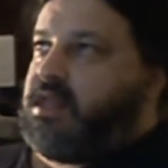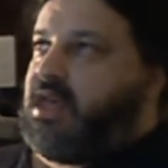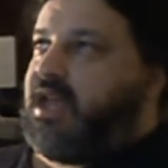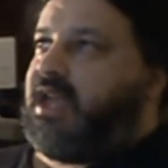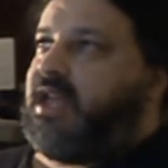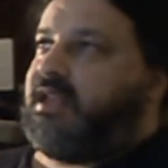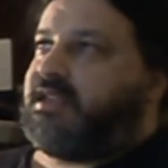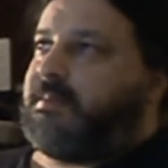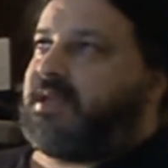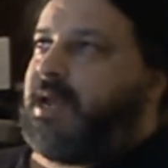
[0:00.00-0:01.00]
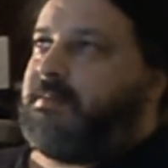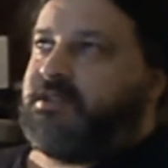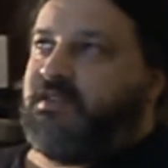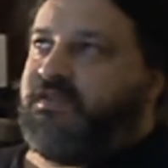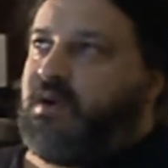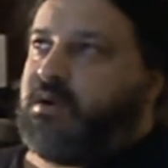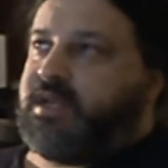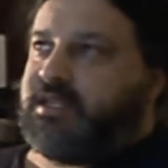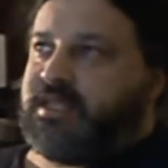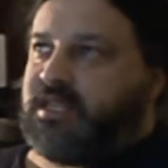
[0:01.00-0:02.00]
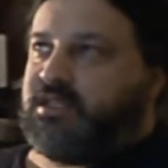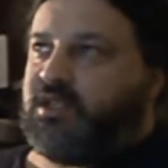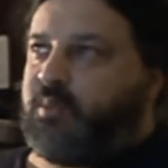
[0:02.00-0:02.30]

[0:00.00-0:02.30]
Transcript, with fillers: And sometimes the focus gets to the